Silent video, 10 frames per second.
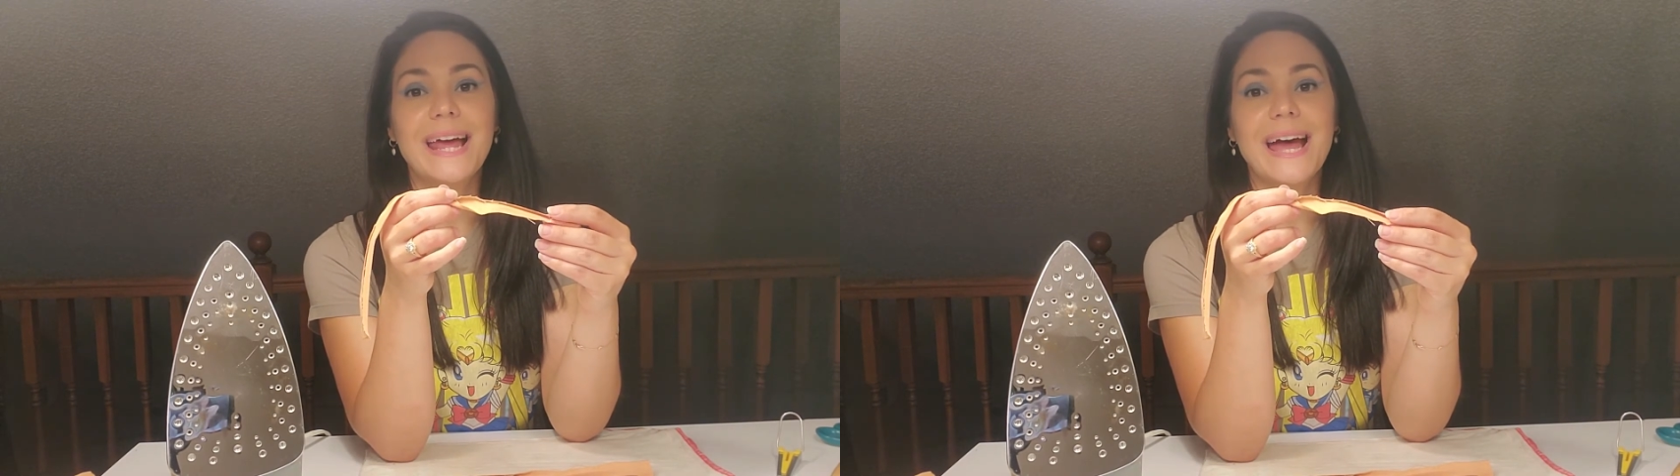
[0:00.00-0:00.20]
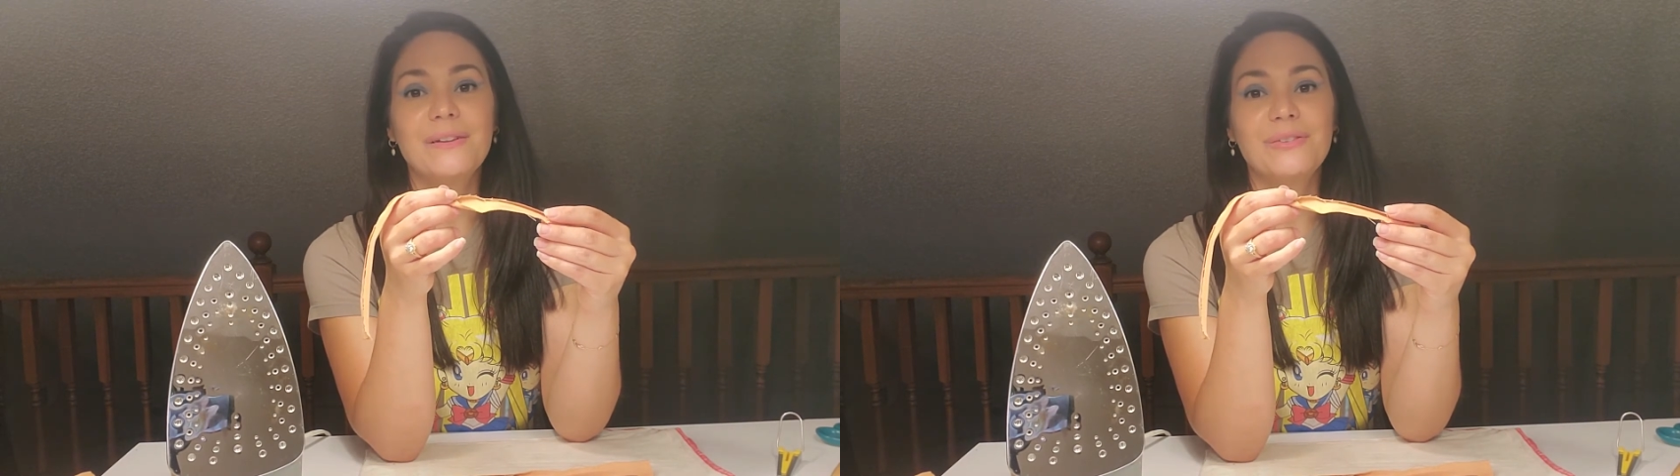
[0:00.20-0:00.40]

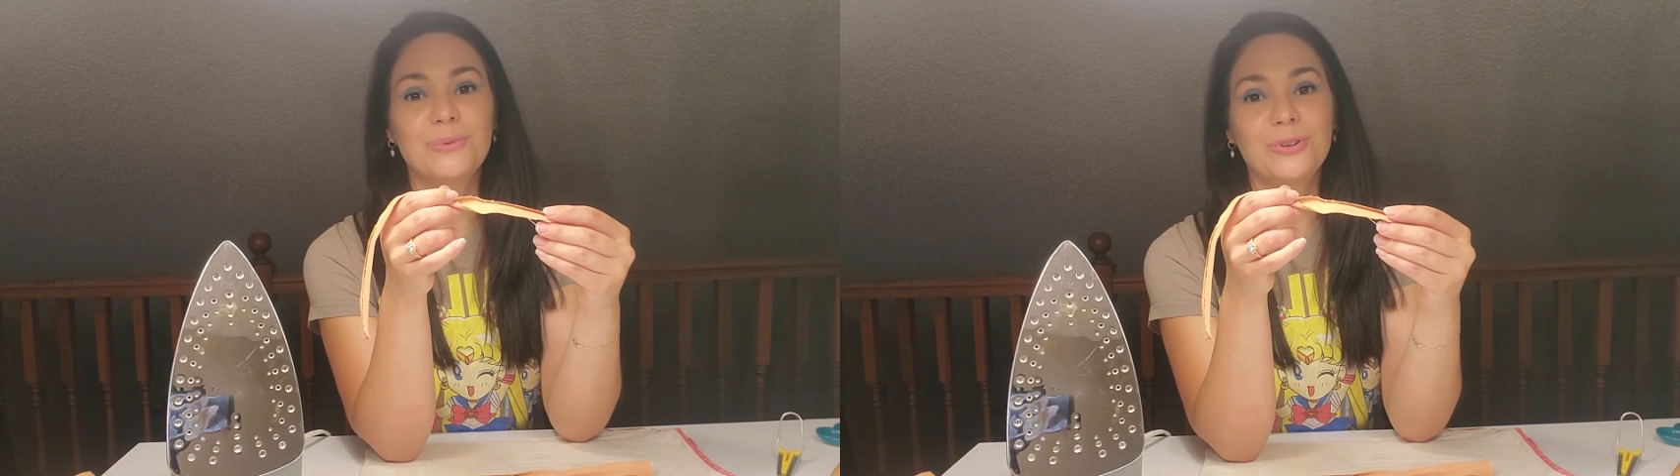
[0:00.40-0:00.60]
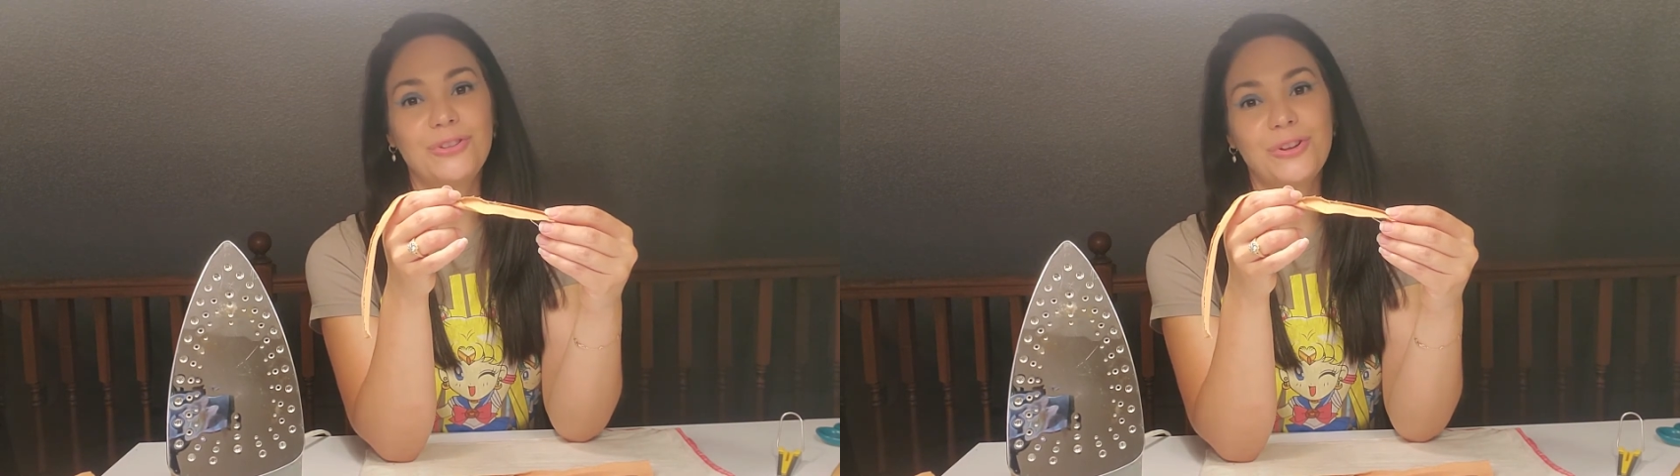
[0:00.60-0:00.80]
as
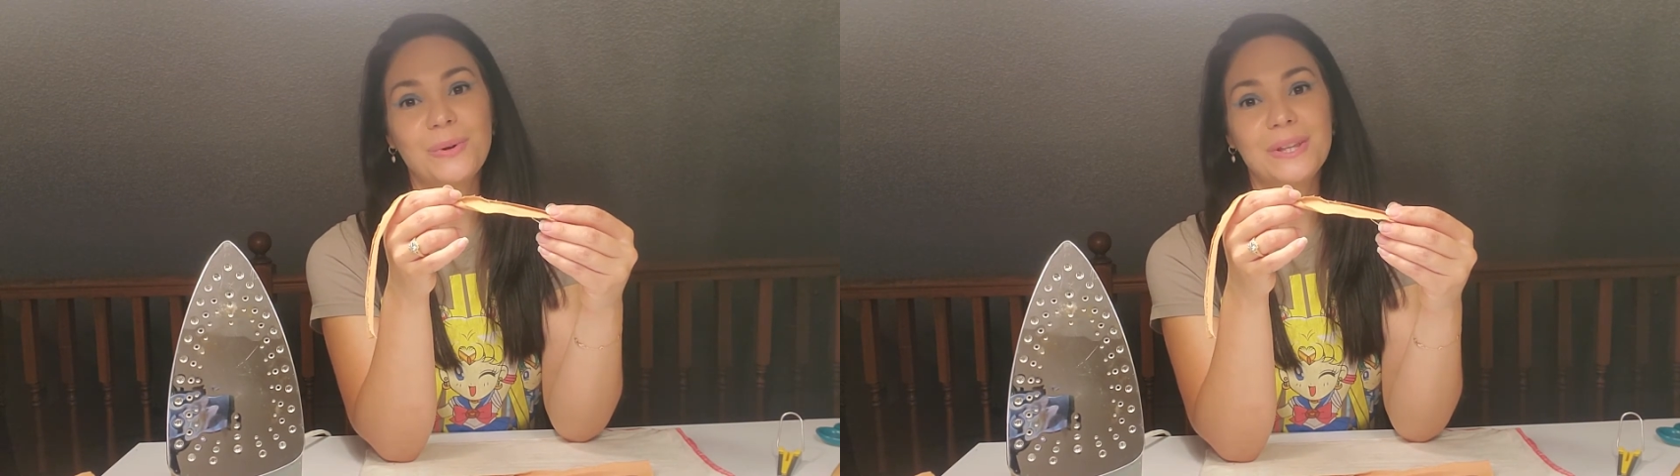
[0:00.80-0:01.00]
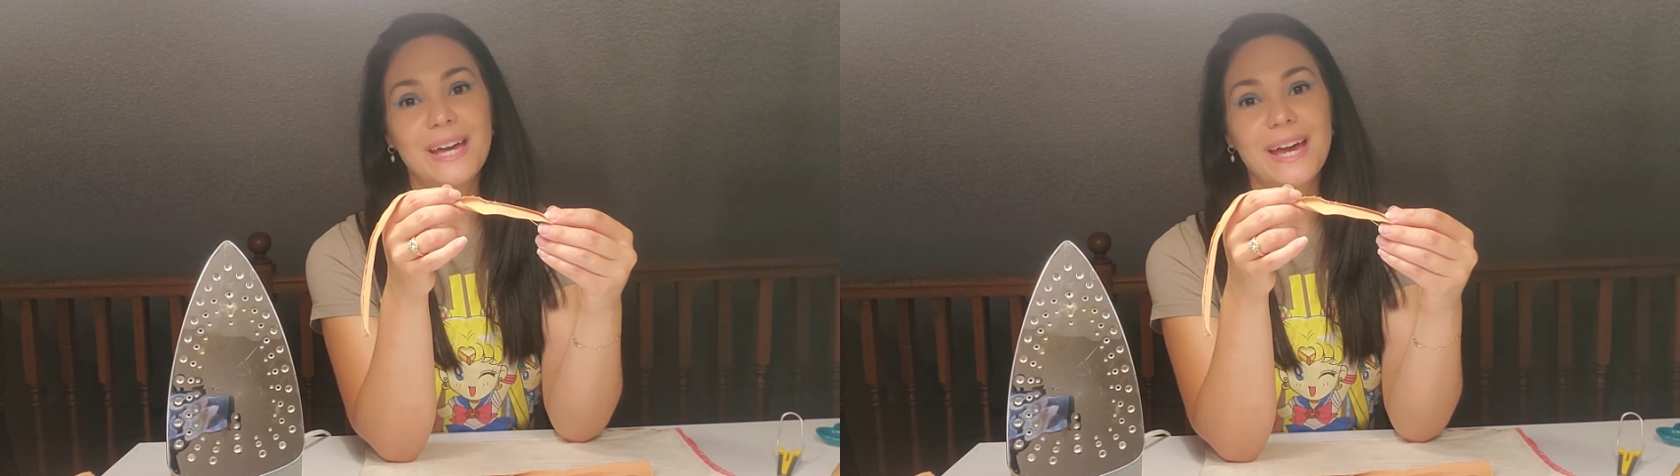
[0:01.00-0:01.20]
we're
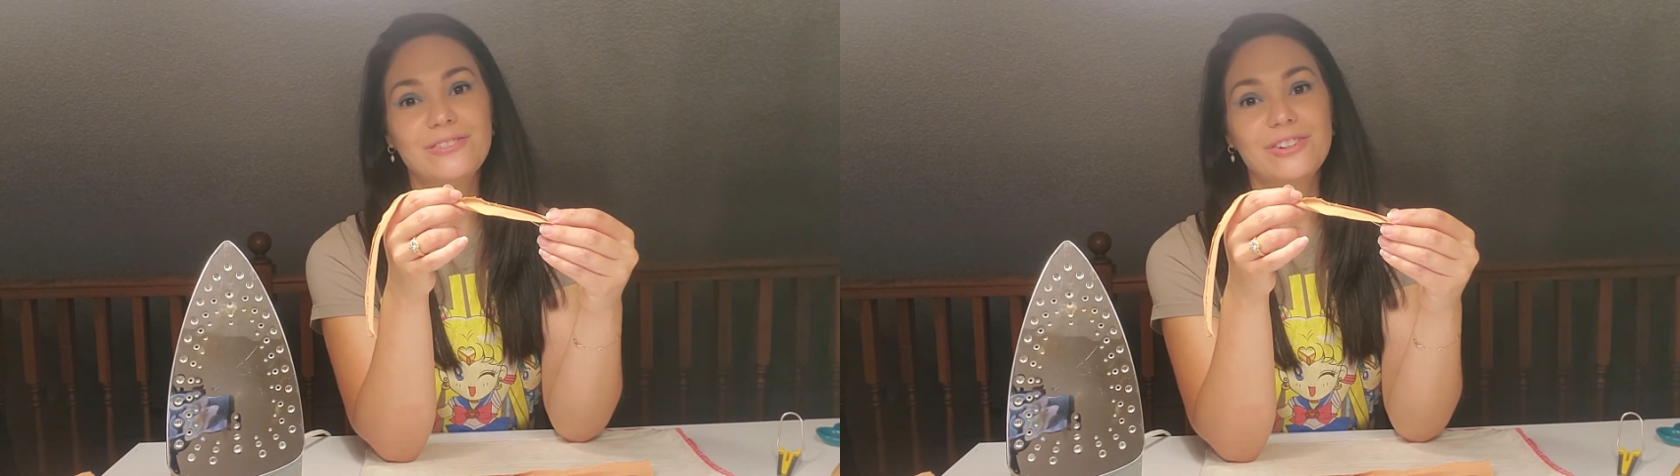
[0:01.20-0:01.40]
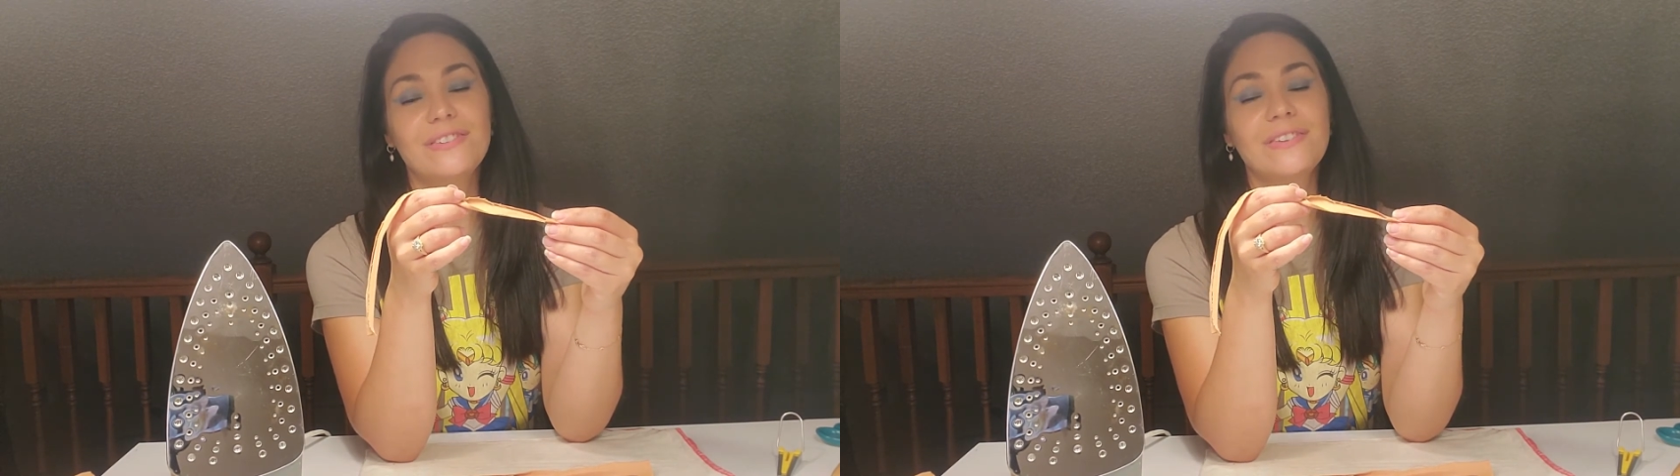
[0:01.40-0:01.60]
sewing the
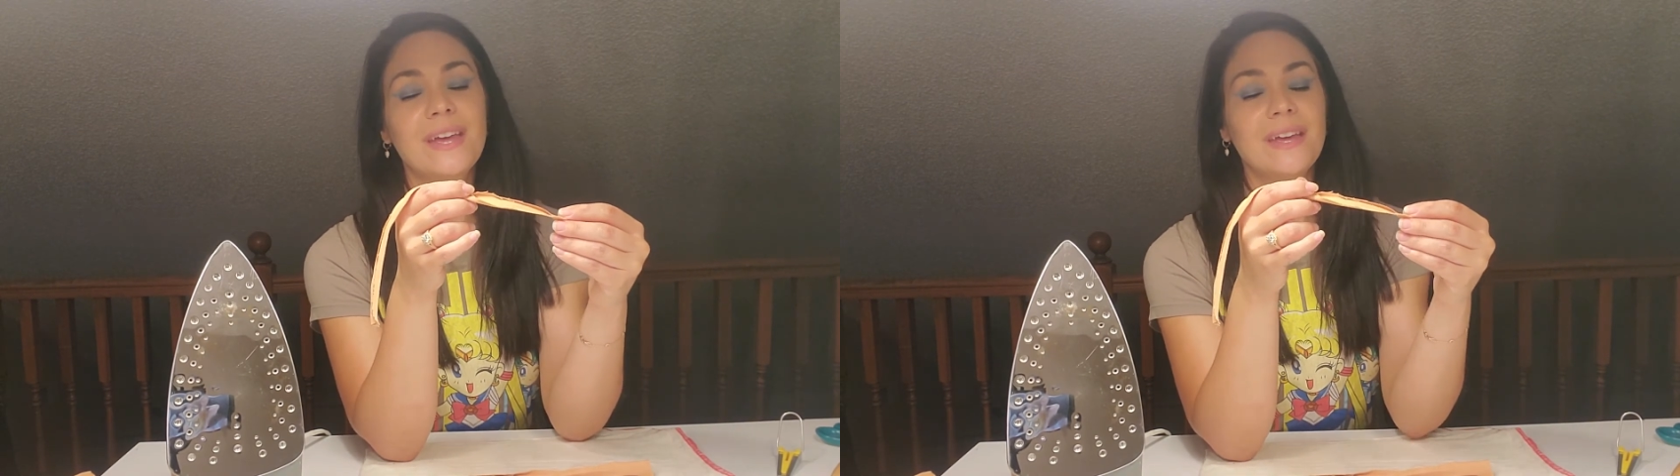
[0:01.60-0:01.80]
edges.